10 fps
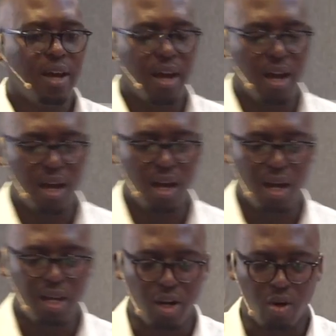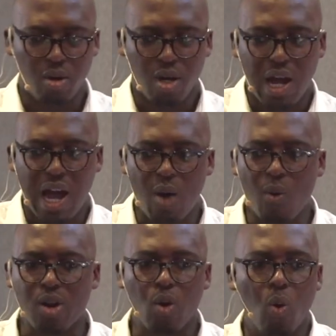uh, you know,
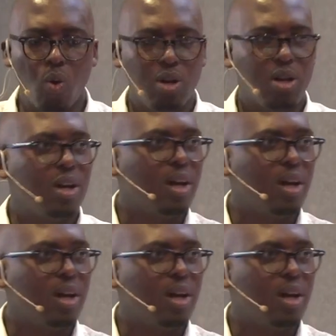our role